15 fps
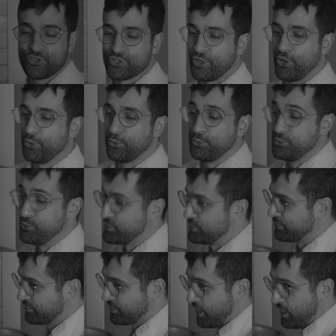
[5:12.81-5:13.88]

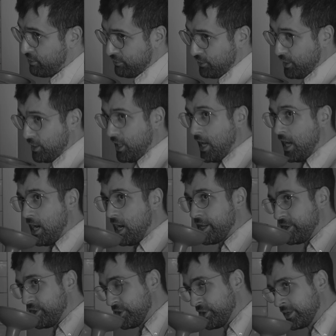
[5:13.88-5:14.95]
Susan have a lot
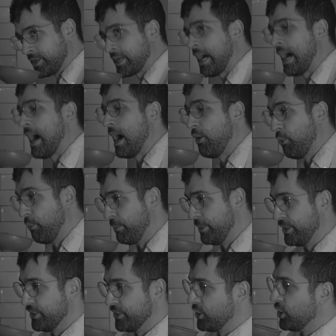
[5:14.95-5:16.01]
in
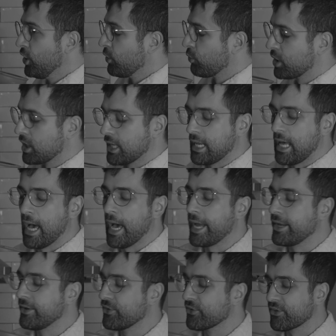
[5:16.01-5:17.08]
common. We're
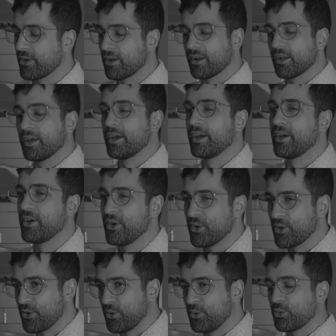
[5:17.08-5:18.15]
lazy
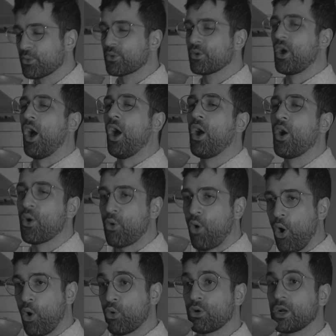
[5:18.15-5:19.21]
little
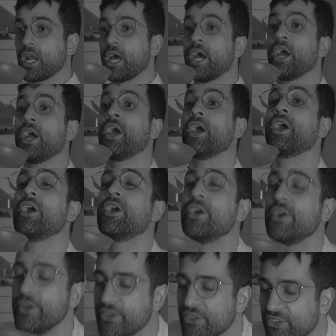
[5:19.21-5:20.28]

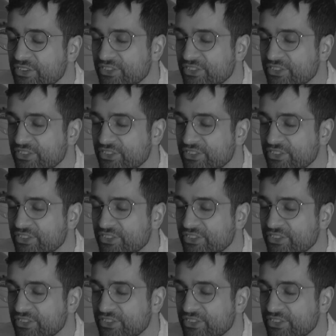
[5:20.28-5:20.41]
girlies.